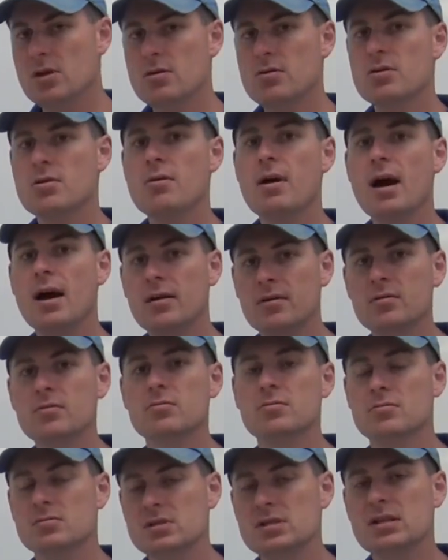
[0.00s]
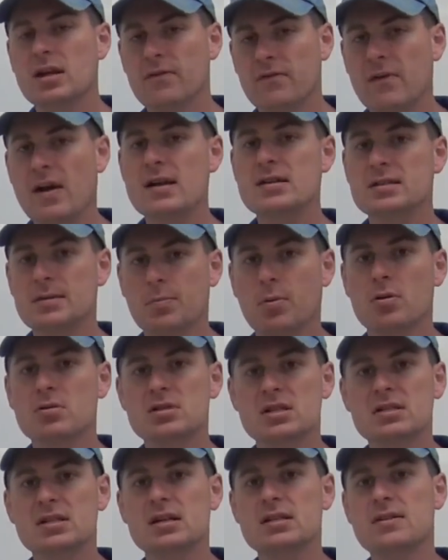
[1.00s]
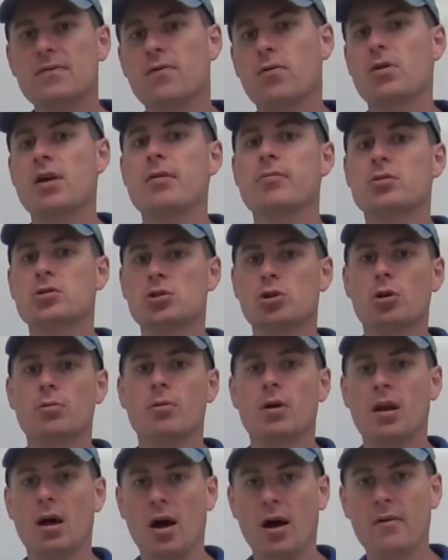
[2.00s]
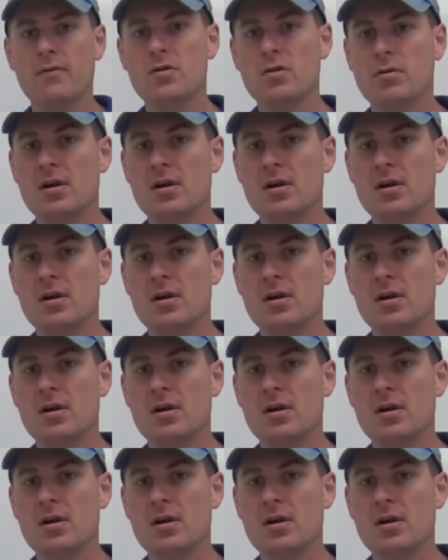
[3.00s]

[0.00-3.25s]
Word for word: you, you had steadfast support since 1948 with Truman of